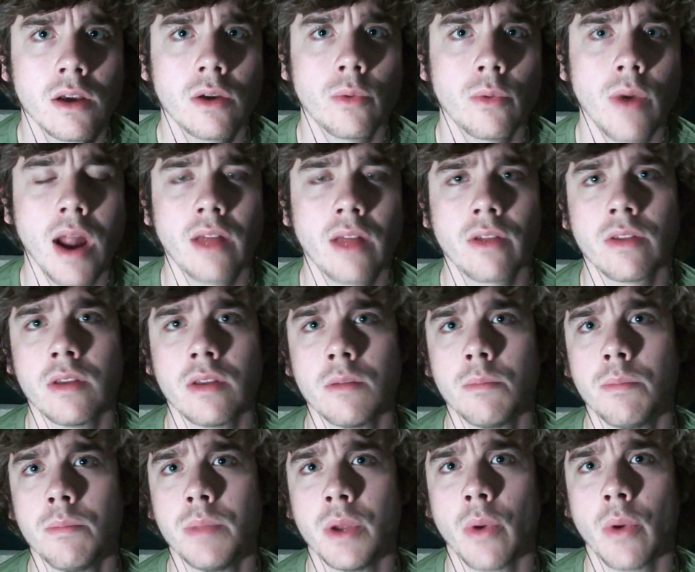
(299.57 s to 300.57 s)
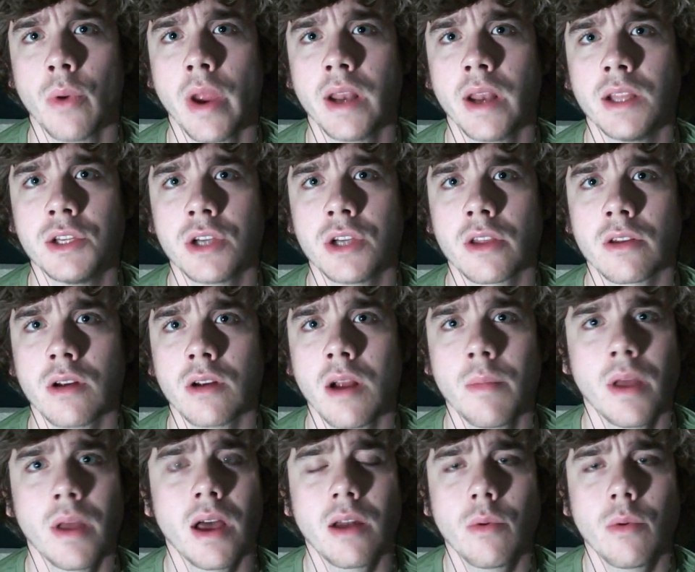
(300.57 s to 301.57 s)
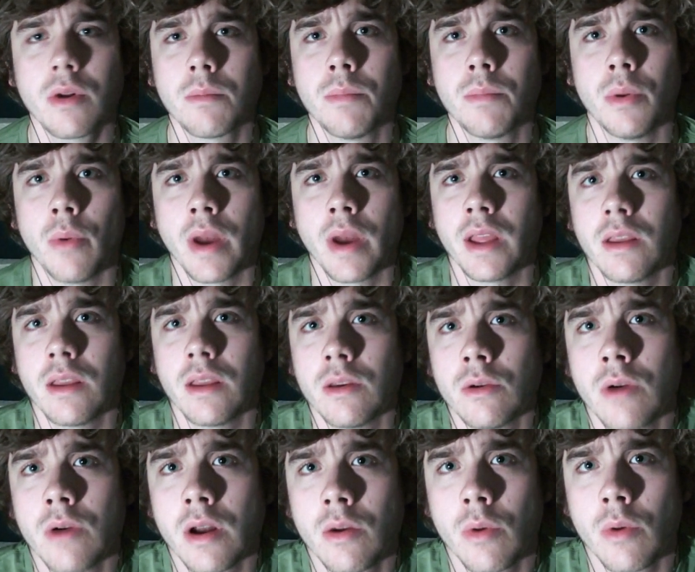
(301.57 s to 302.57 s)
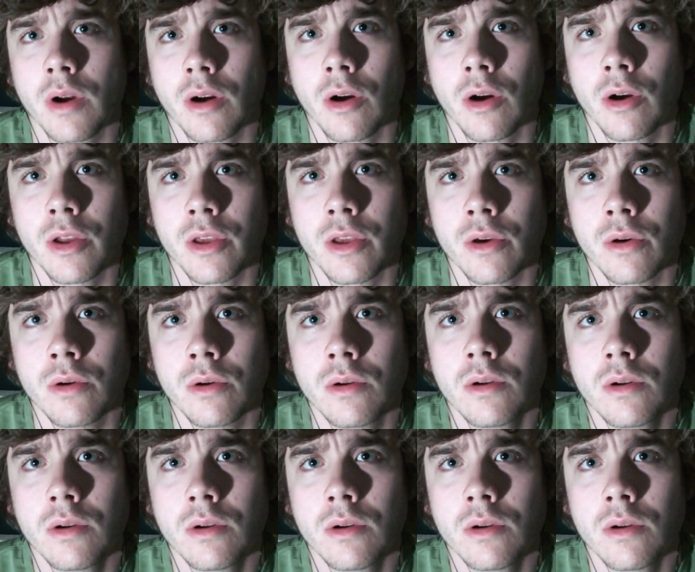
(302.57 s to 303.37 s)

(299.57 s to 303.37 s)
rather than berate each other. I don't want to berate you. I don't want to hurt you.